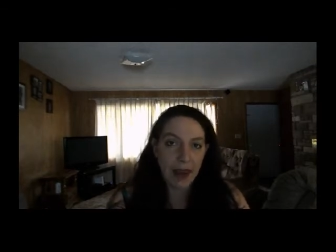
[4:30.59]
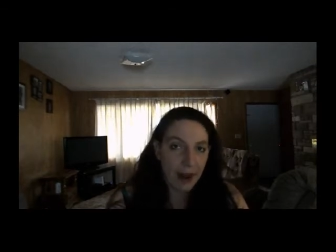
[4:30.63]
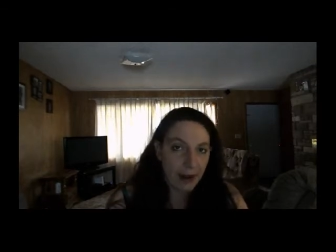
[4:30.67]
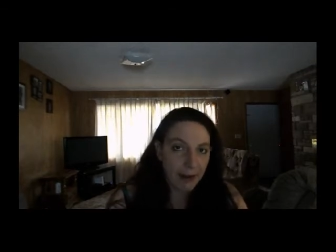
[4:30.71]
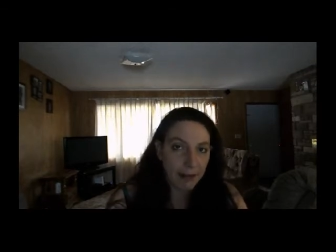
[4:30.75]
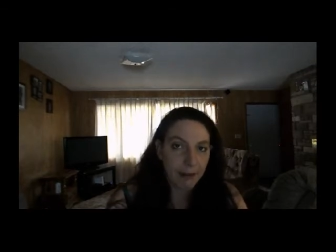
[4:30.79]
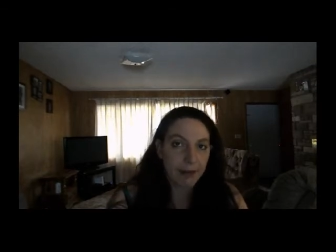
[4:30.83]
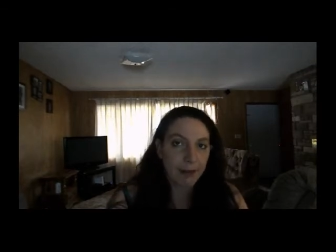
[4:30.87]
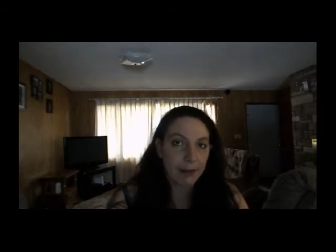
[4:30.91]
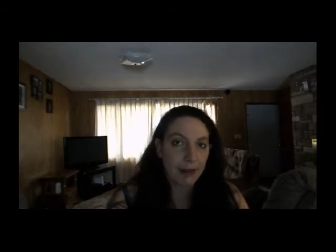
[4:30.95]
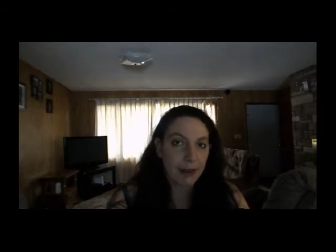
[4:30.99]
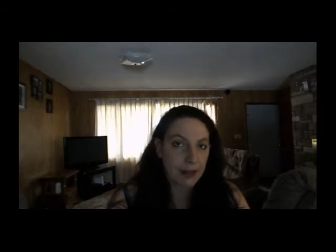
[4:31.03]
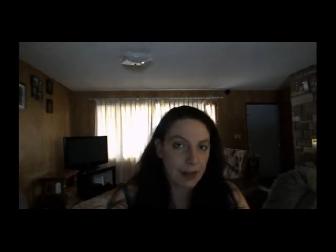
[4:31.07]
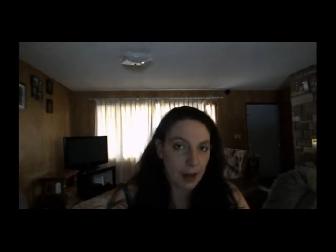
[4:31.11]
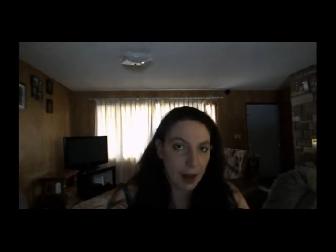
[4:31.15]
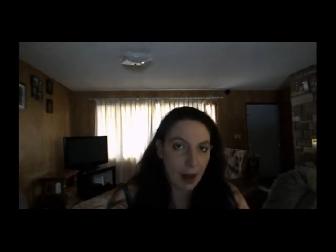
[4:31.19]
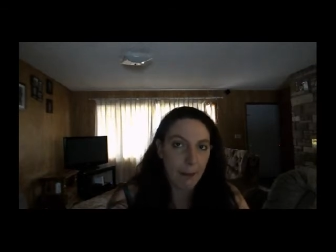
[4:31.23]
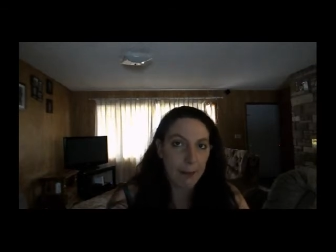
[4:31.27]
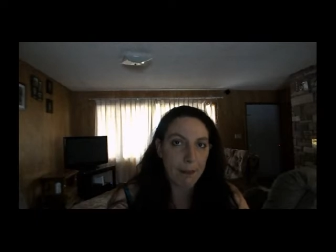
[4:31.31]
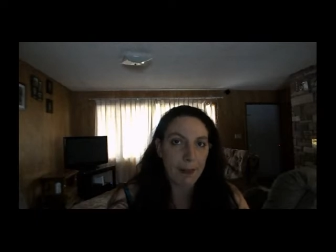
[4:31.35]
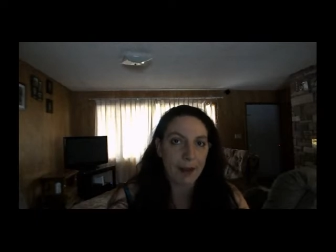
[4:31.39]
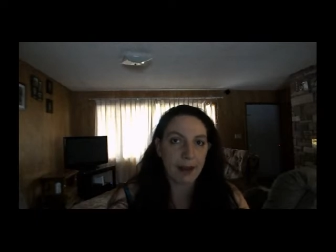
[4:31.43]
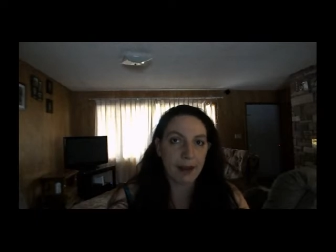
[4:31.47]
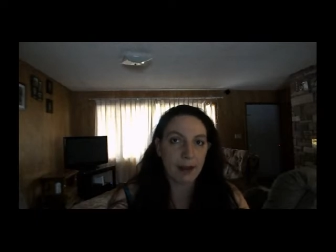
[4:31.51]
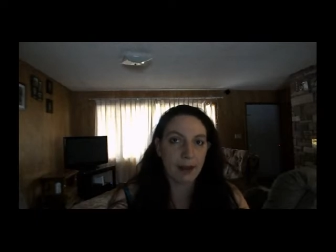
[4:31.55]
Every
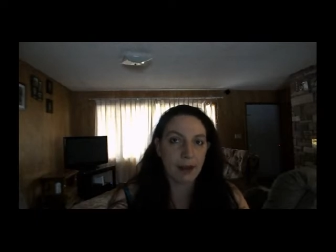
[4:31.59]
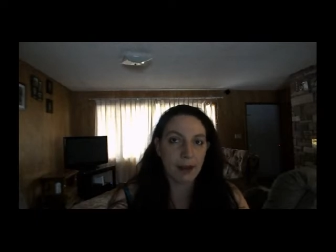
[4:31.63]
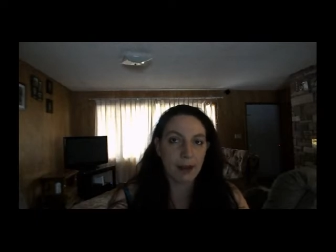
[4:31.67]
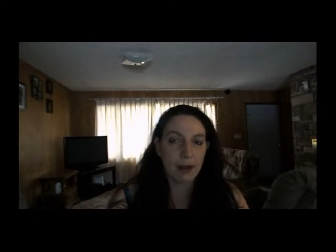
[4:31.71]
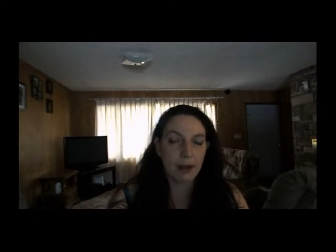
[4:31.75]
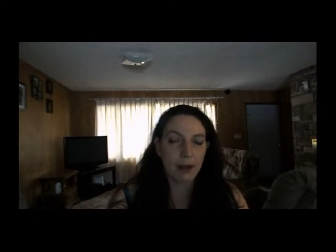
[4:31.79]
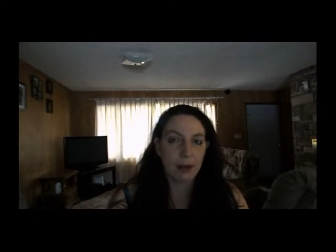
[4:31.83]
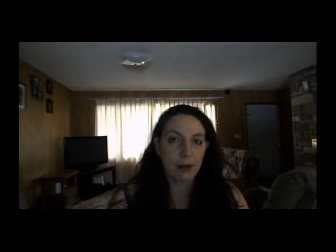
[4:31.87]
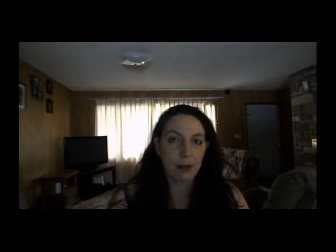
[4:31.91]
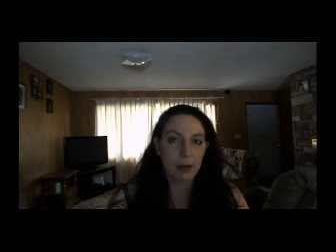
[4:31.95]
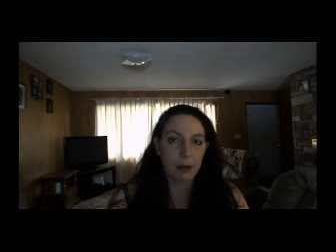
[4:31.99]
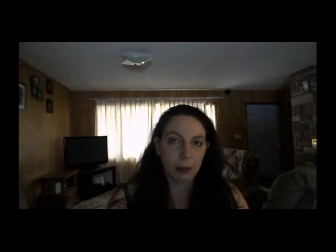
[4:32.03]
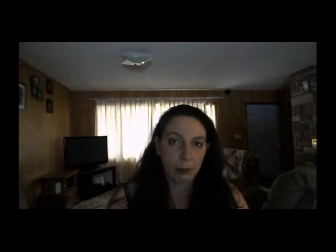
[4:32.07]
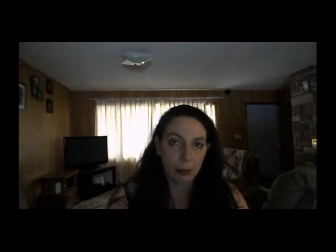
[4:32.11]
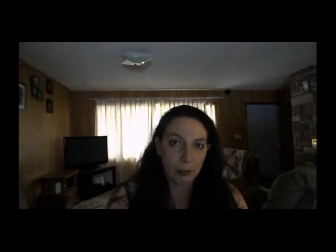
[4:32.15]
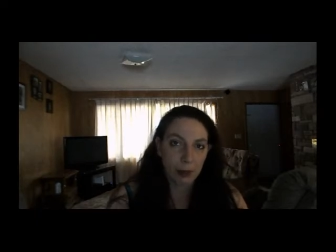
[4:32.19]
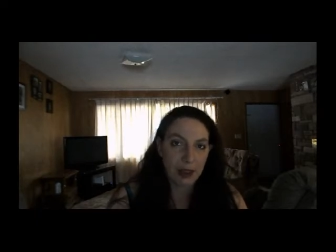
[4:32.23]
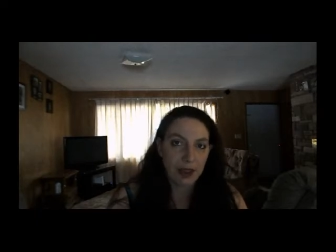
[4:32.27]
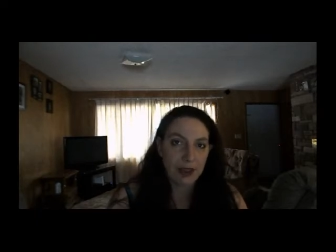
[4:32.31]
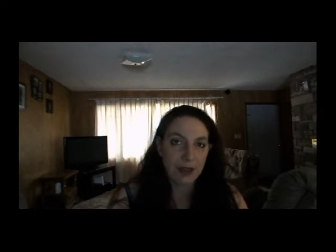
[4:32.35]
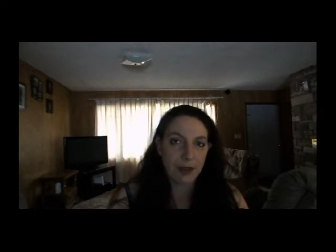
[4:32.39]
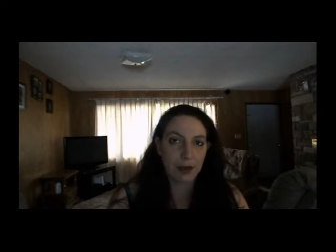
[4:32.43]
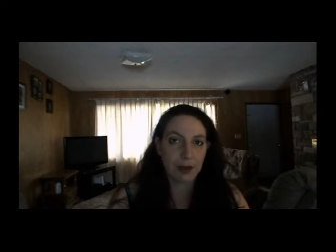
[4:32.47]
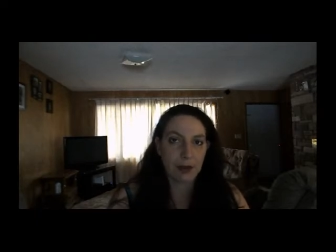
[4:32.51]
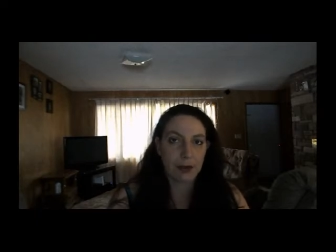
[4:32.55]
topic,
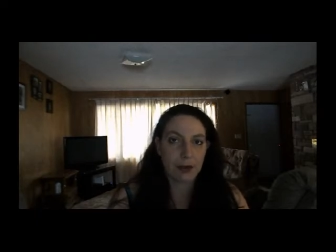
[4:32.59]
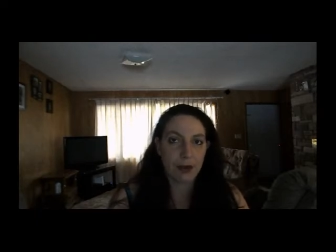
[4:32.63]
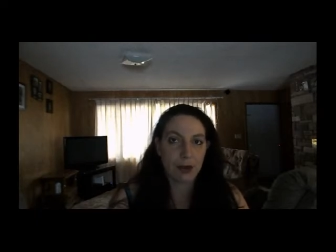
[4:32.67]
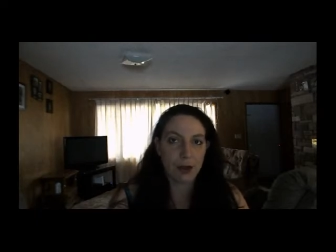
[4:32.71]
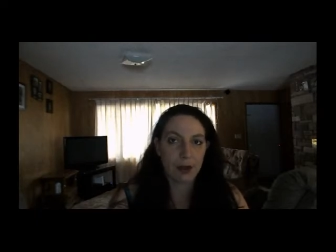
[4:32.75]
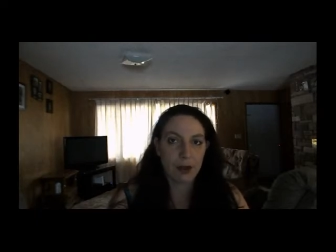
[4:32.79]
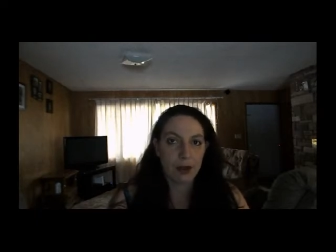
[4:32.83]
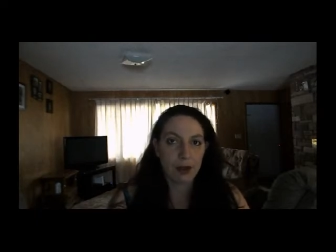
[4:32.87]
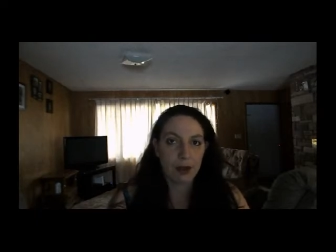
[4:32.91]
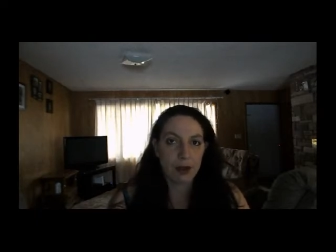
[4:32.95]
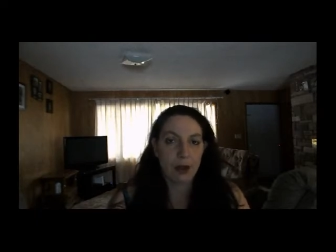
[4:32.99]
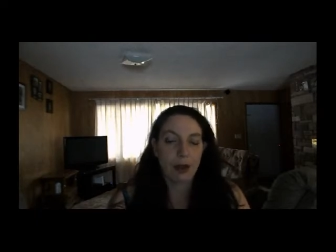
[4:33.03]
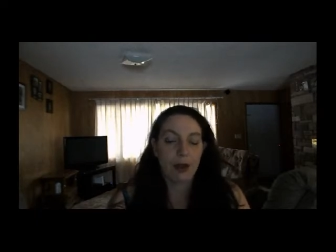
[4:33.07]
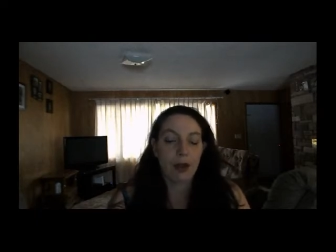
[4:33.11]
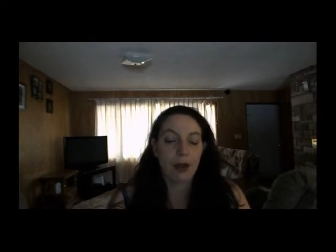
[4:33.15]
research.